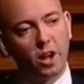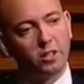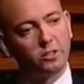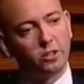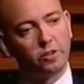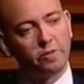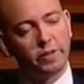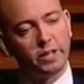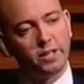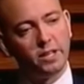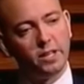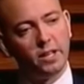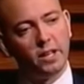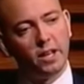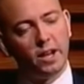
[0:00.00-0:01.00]
off it.
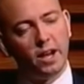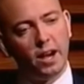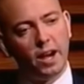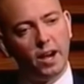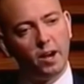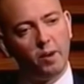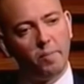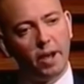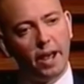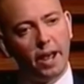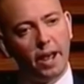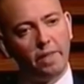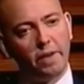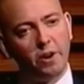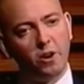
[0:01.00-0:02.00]

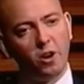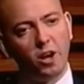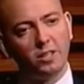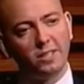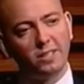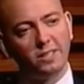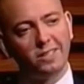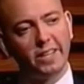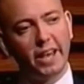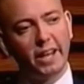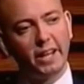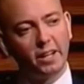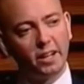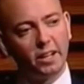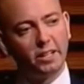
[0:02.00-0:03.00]
And they're not
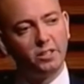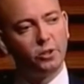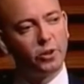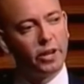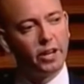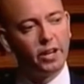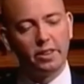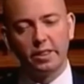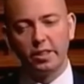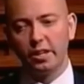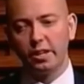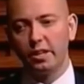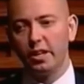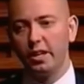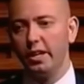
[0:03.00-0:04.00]
technically doing
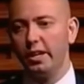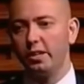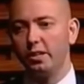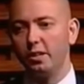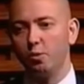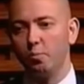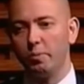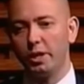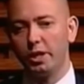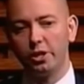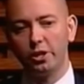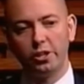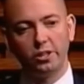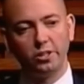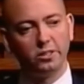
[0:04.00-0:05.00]
anything illegal
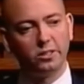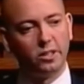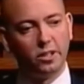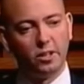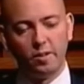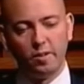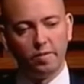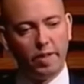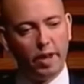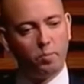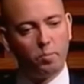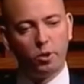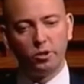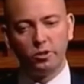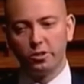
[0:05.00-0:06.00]
because that
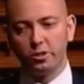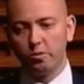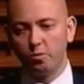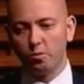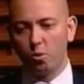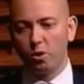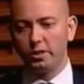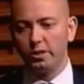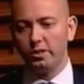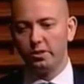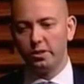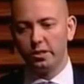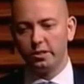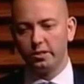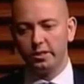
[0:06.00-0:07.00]
person walked into
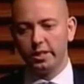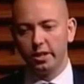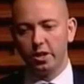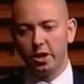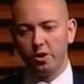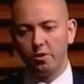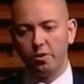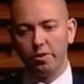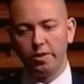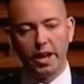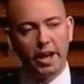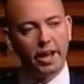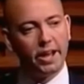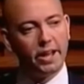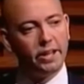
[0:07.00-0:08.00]
the casino.
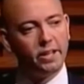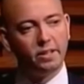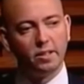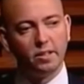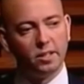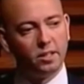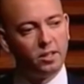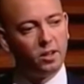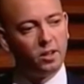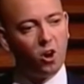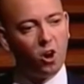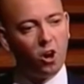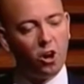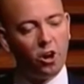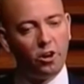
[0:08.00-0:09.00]
They
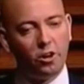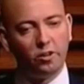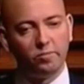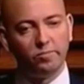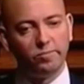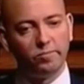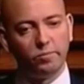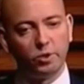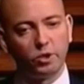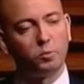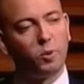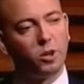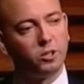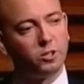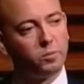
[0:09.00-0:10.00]
are
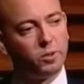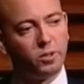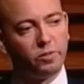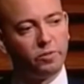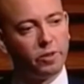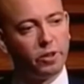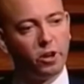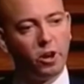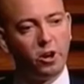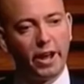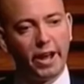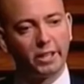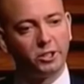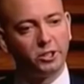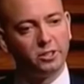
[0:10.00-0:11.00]
responsible for their own
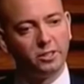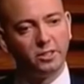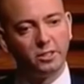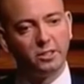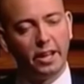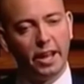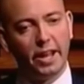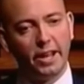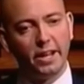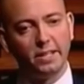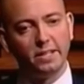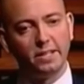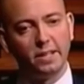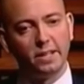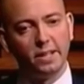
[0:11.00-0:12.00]
actions.
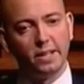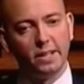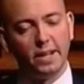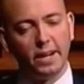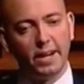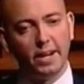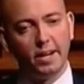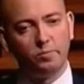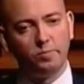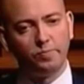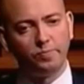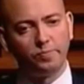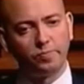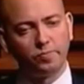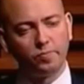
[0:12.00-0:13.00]
And
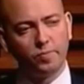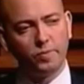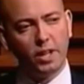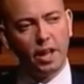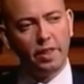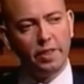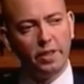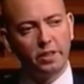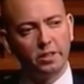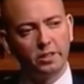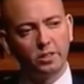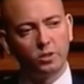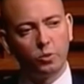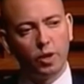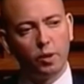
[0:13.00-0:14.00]
I think
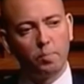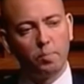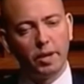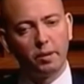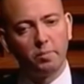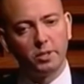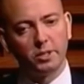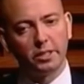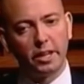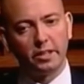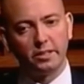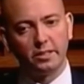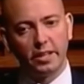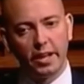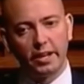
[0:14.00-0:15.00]
this is where a big
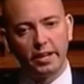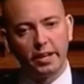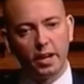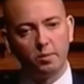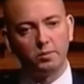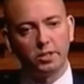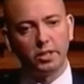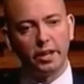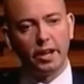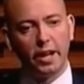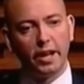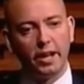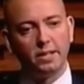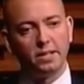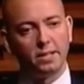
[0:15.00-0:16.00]
misunderstanding comes in.
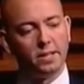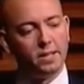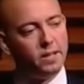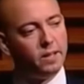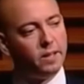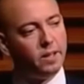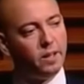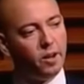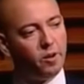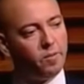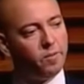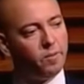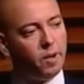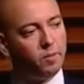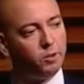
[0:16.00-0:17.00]
And you
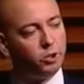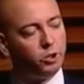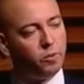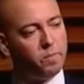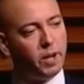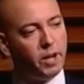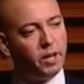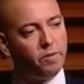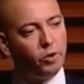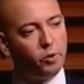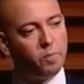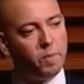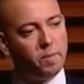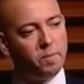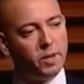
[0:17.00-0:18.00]
know, I'm sure many of you
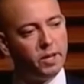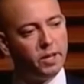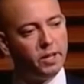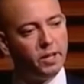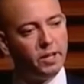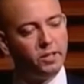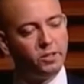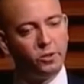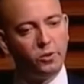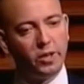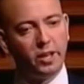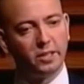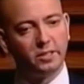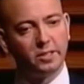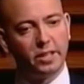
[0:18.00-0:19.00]
remember in
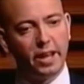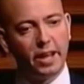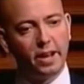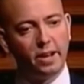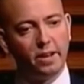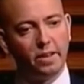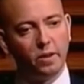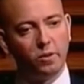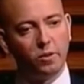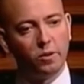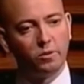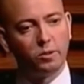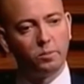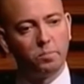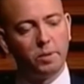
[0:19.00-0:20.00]
2010,
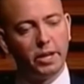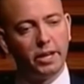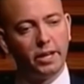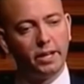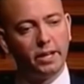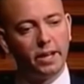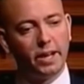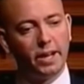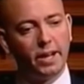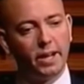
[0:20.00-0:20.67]
there was a big